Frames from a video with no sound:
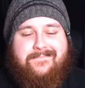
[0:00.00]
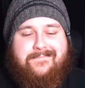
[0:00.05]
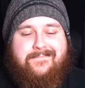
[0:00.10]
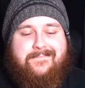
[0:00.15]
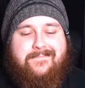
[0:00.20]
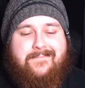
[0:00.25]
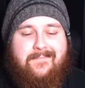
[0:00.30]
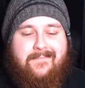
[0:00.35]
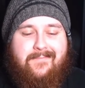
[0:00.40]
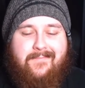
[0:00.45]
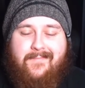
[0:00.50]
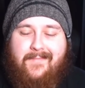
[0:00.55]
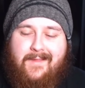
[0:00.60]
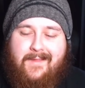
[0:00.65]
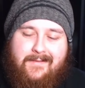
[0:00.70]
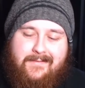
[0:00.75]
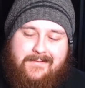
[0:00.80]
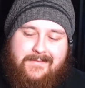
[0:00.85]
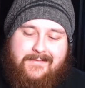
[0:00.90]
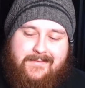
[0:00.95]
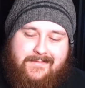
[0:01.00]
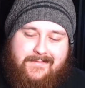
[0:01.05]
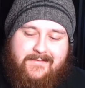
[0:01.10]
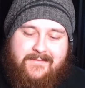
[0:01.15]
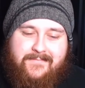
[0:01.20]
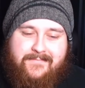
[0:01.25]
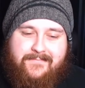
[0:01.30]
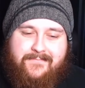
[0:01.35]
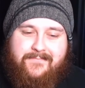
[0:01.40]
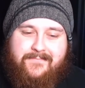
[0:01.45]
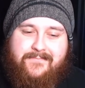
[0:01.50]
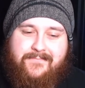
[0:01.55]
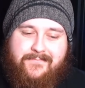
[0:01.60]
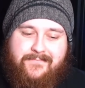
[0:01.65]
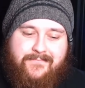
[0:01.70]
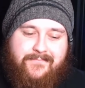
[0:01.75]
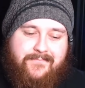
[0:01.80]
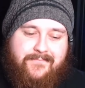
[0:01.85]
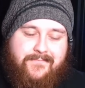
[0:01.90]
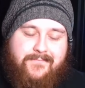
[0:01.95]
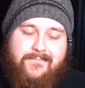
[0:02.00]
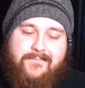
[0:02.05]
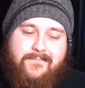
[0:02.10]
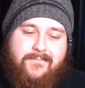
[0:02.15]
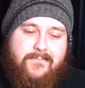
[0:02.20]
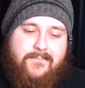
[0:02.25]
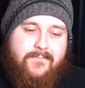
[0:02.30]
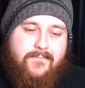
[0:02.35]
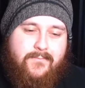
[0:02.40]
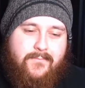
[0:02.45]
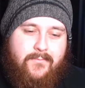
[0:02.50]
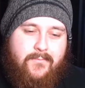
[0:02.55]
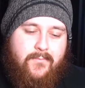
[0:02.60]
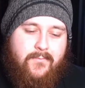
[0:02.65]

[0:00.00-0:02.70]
(silence)